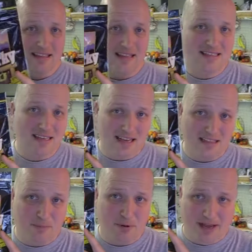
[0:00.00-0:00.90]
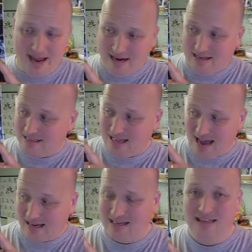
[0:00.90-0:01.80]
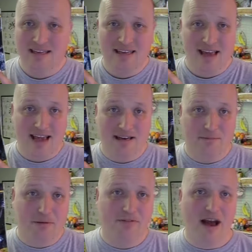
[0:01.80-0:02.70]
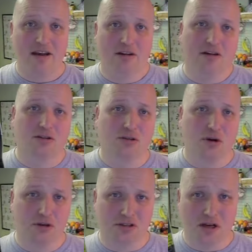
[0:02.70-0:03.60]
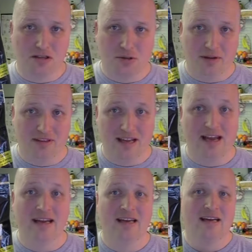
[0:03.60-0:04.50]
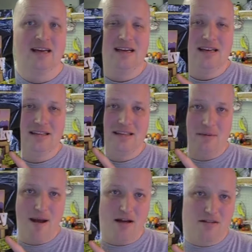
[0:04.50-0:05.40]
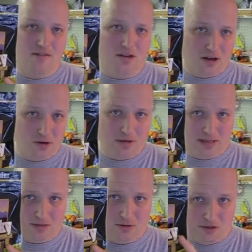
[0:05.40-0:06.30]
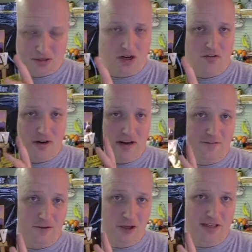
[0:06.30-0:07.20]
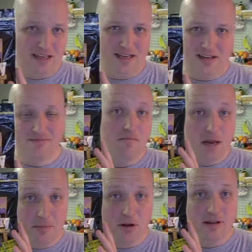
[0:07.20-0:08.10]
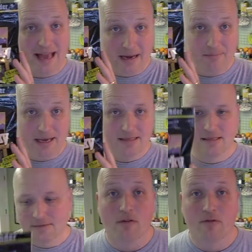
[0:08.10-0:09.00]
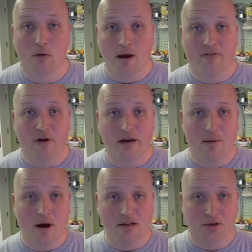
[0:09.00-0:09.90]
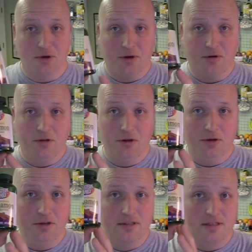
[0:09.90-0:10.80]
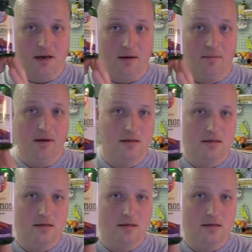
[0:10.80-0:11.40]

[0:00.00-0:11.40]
this is a pretty handy snack. And provided you control your salts throughout the day, the amount of salt you get through a serving of jerky, minimal at best. For my friend, I'm also going to include some